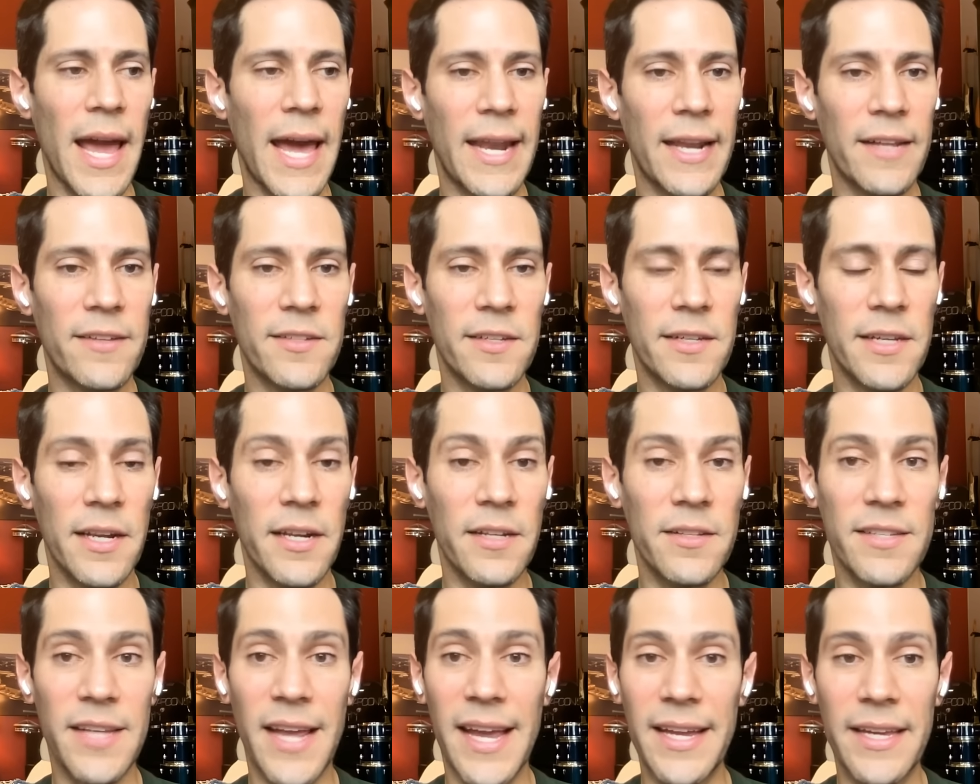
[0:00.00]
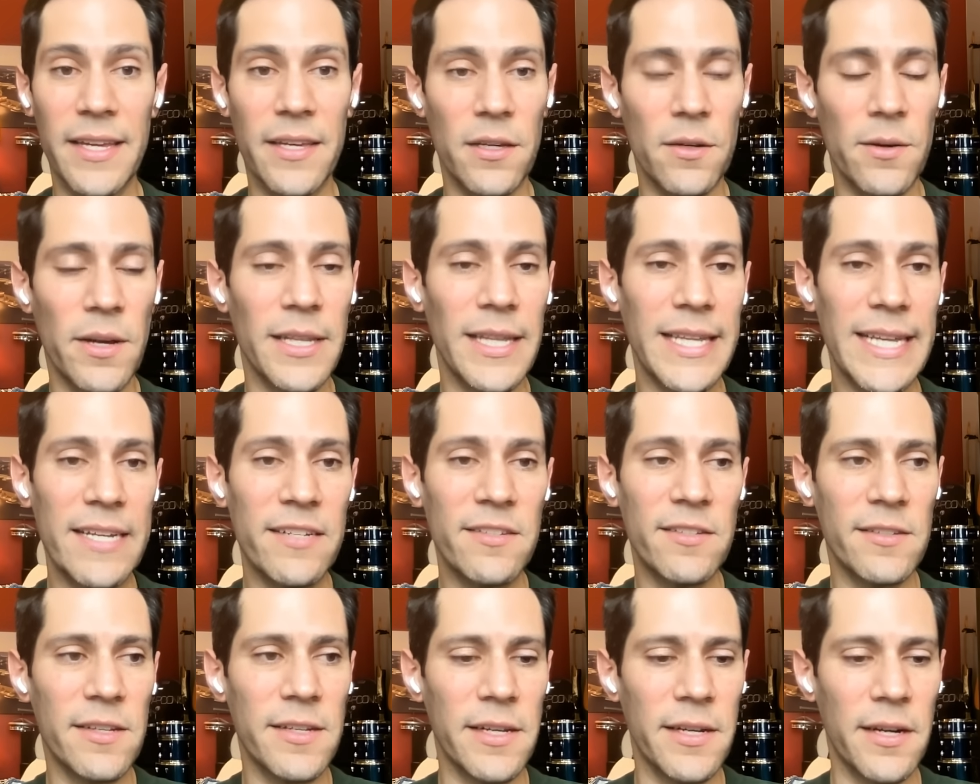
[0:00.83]
And it's going to take you at
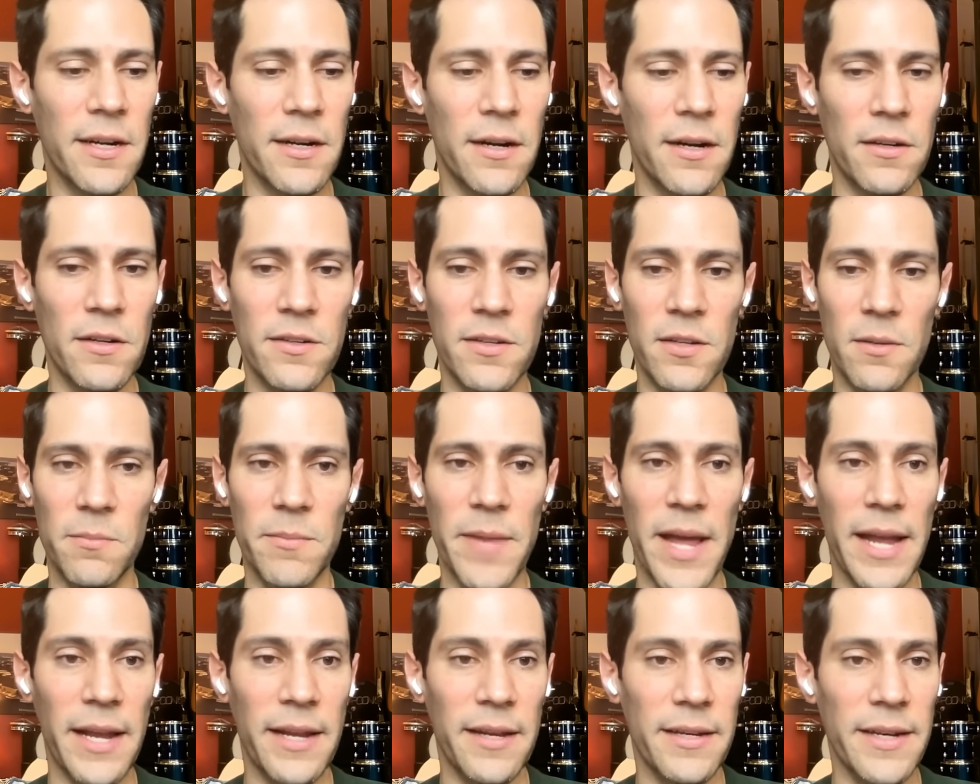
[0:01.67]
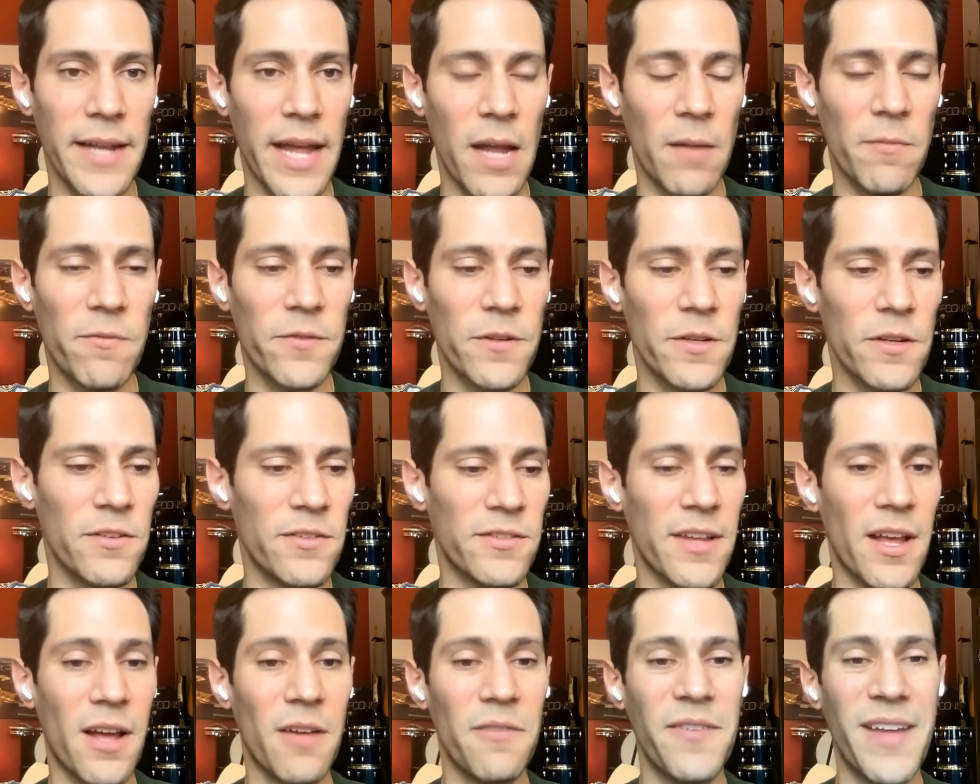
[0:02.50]
least a year to make a name for
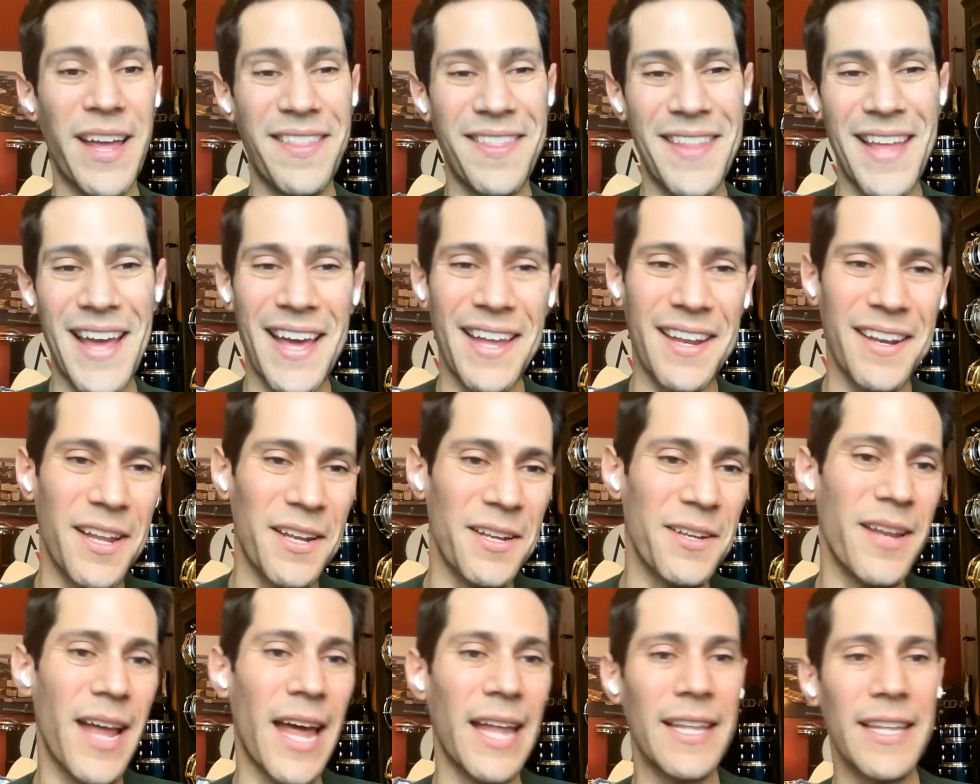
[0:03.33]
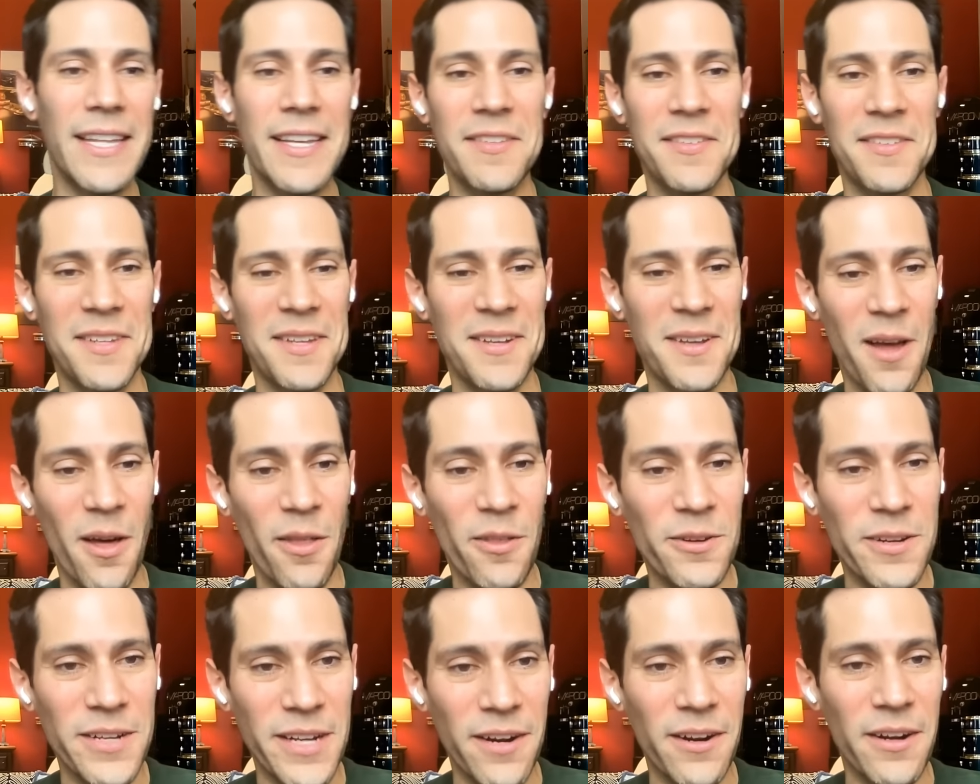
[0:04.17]
yourself. And then at least
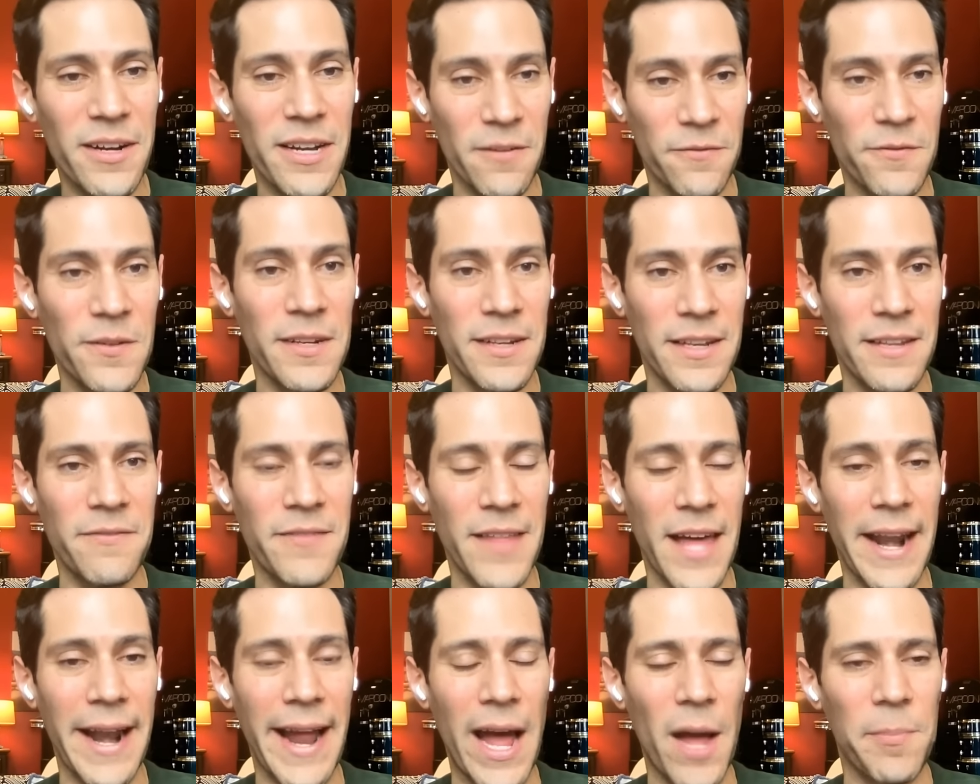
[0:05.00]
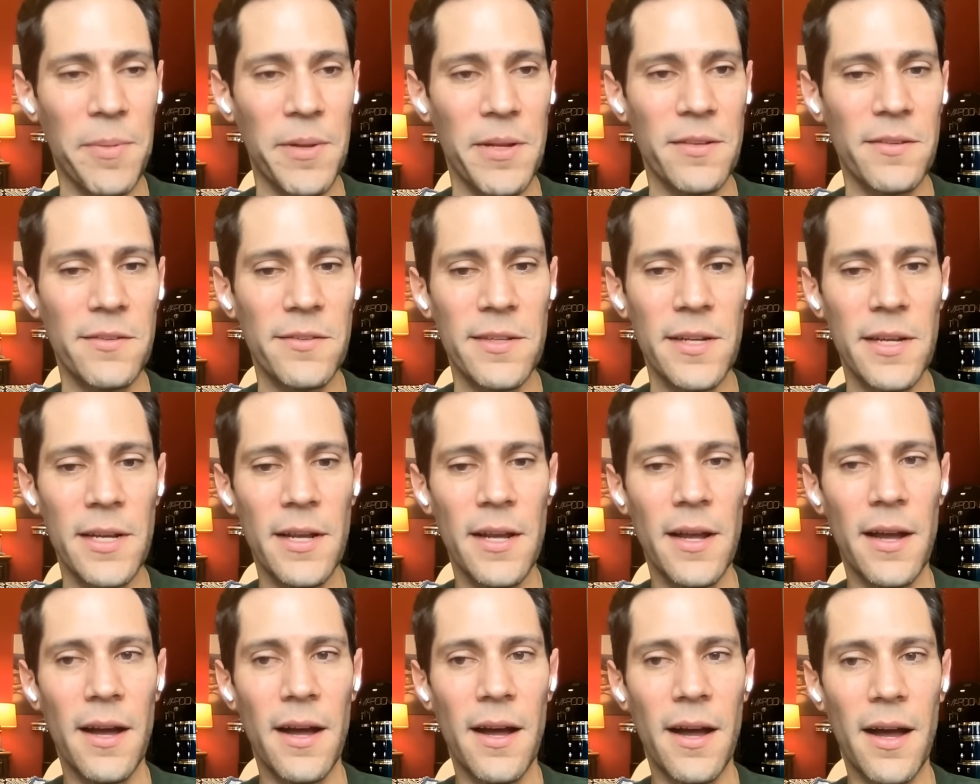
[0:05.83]
another year, if that happens,
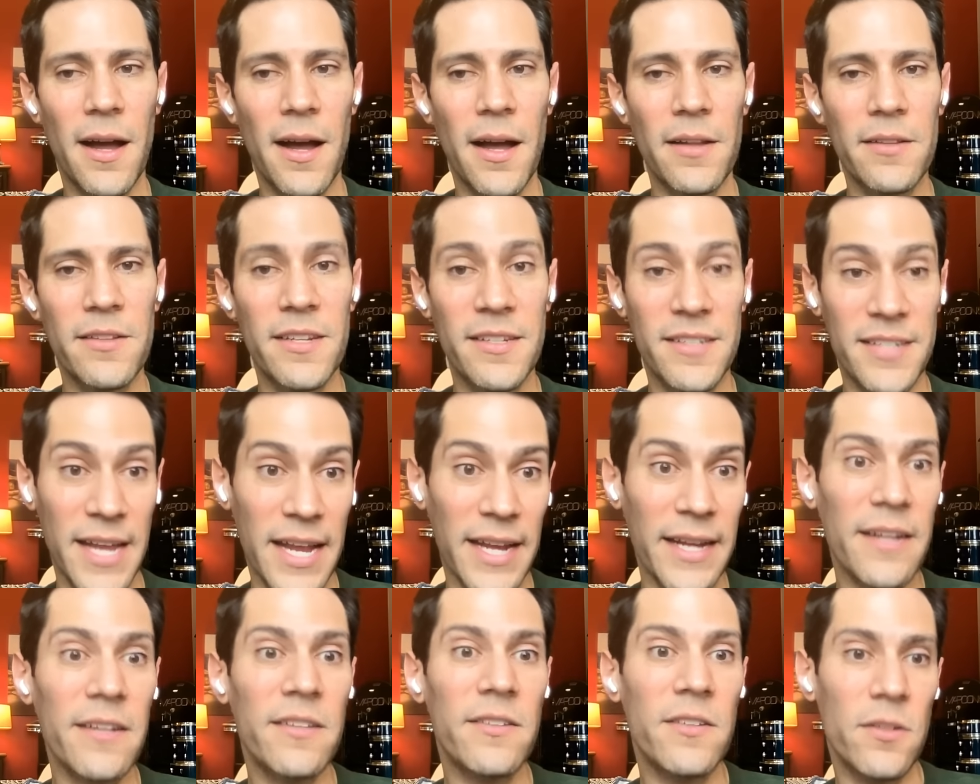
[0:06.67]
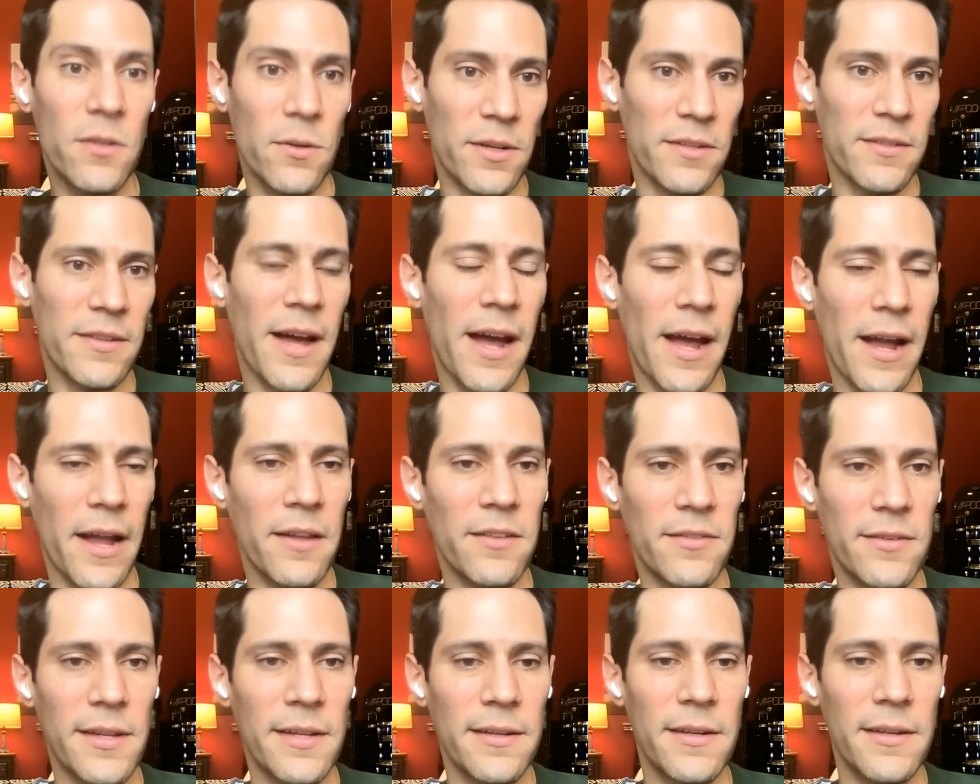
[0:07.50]
to take it to as high
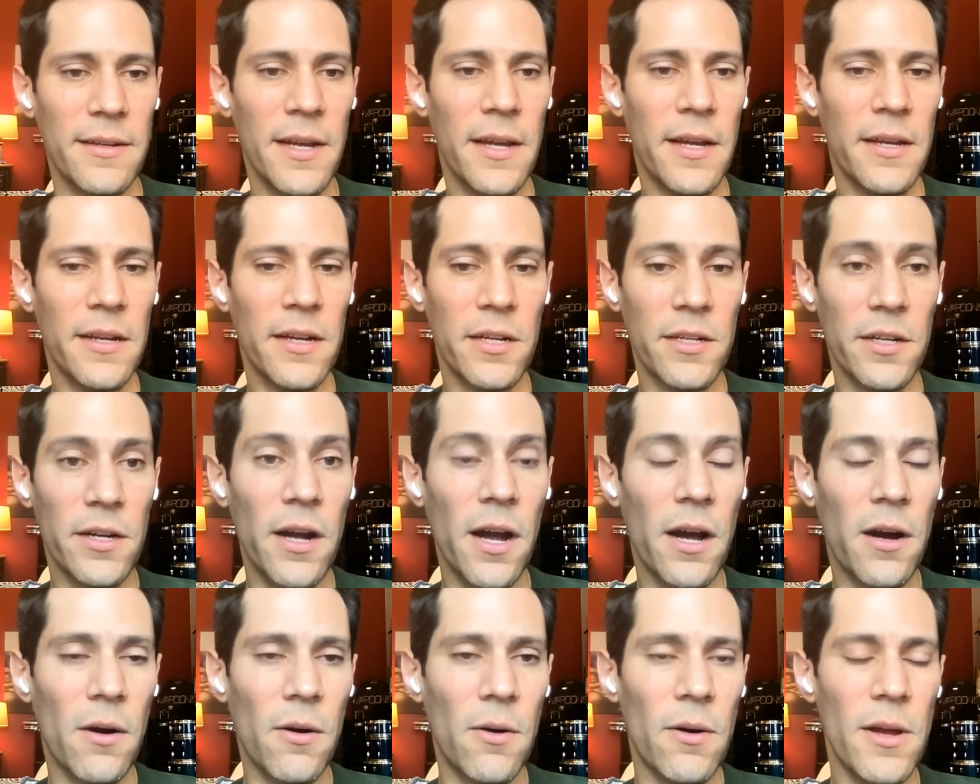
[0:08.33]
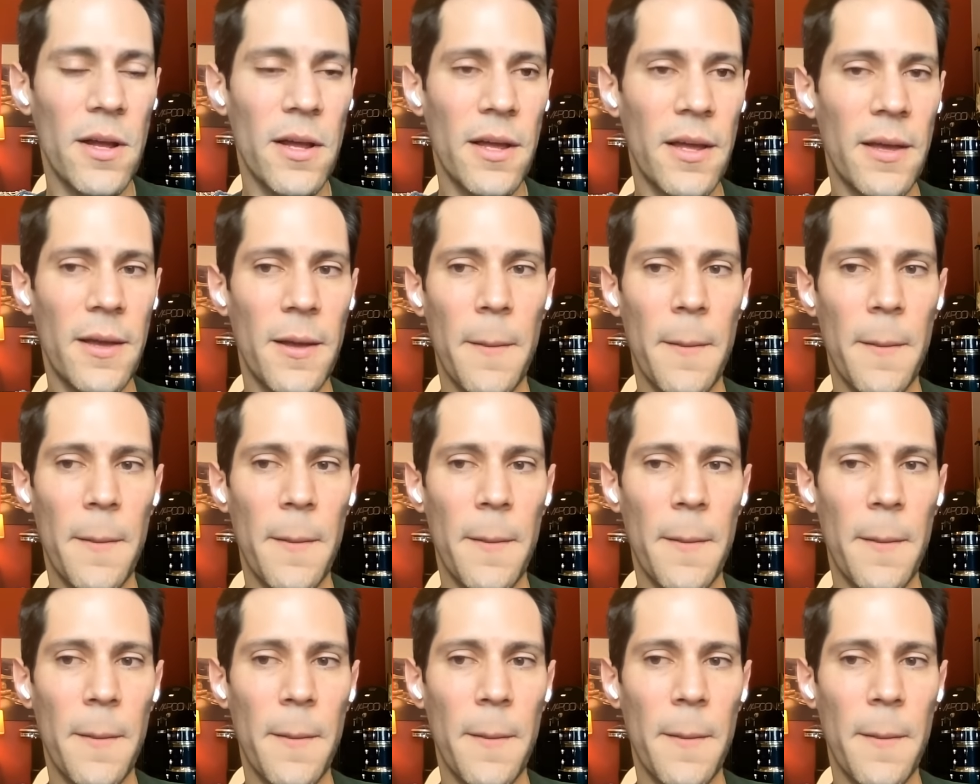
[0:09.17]
as it can go.